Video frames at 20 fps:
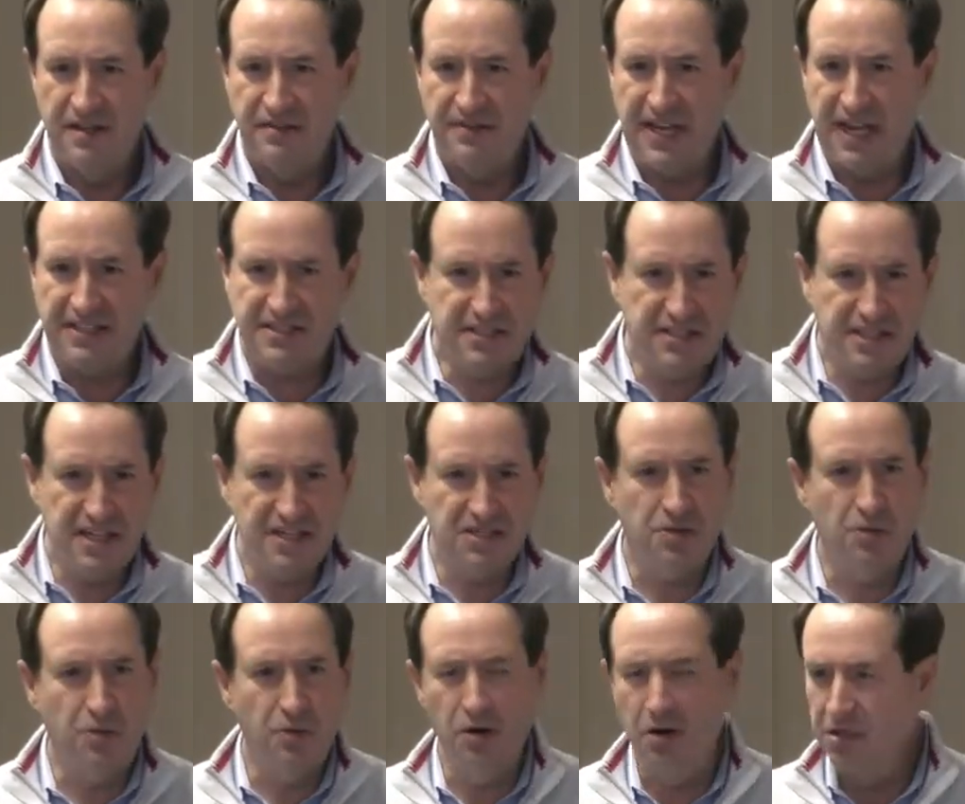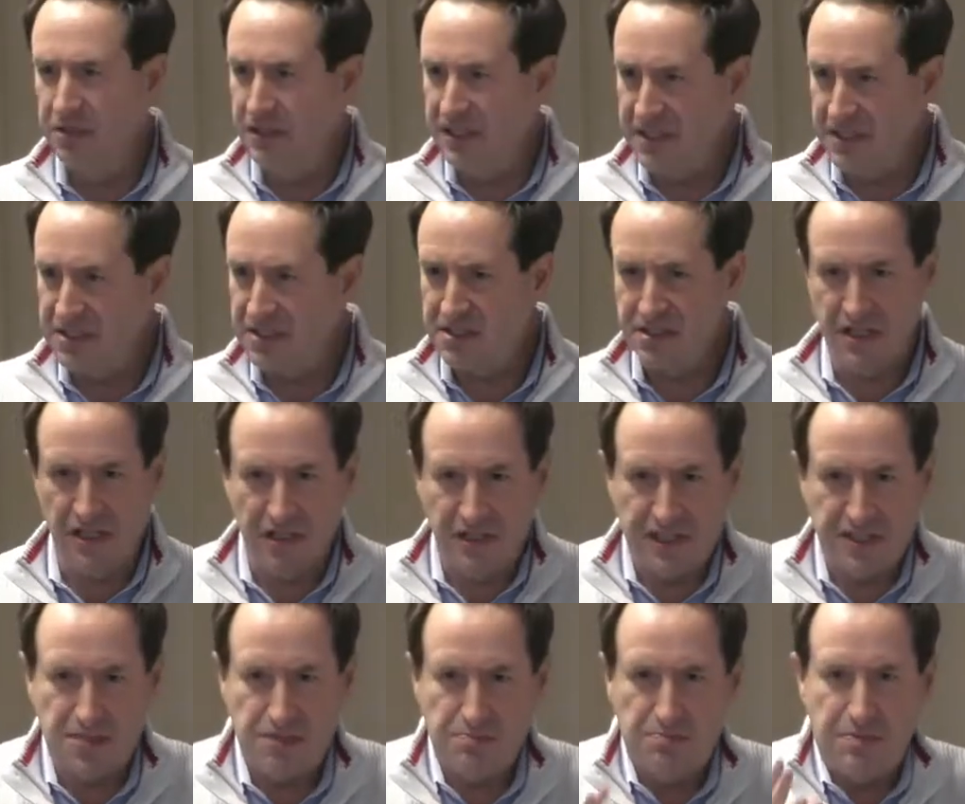that's just worldly, you know,
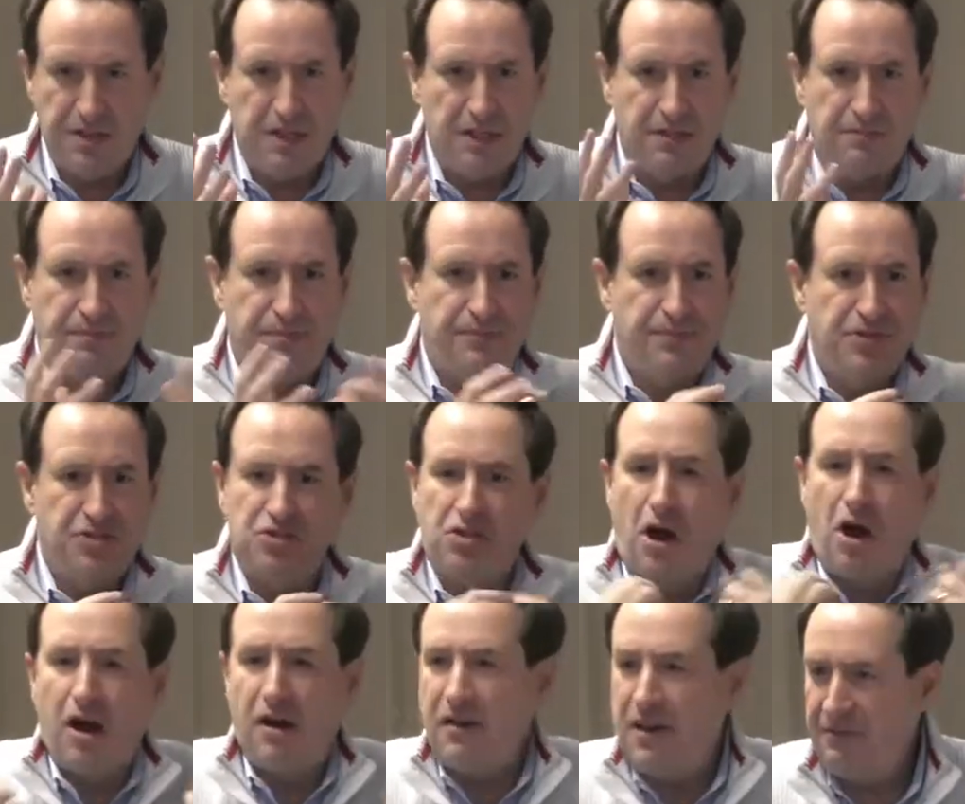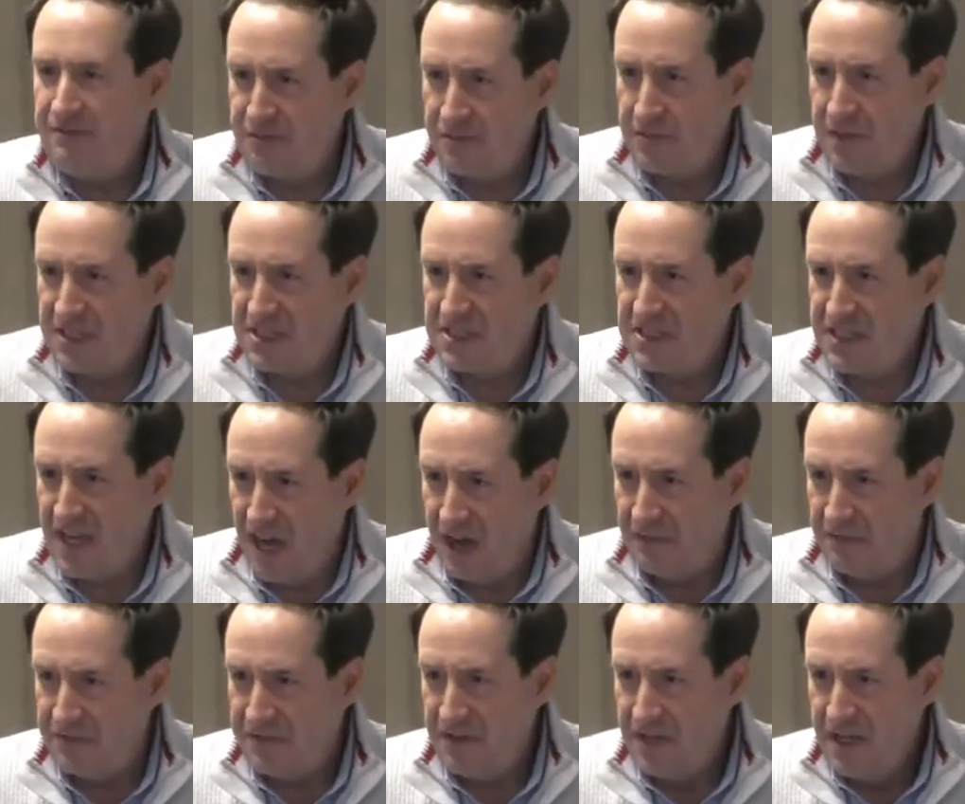that's being sorry for
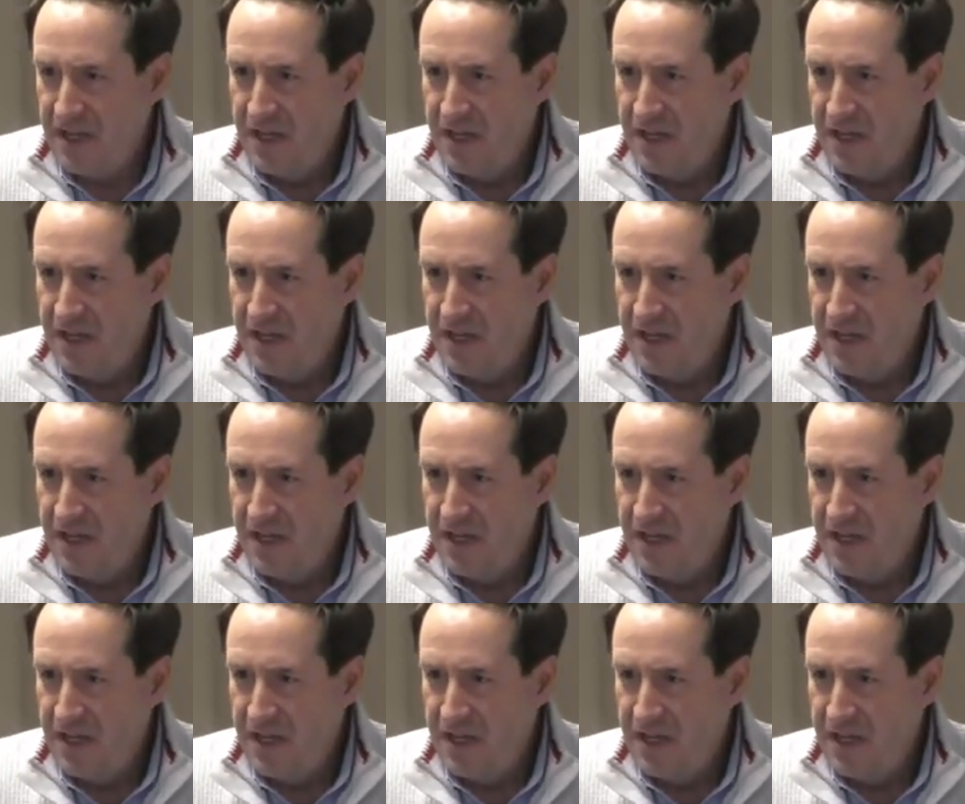myself.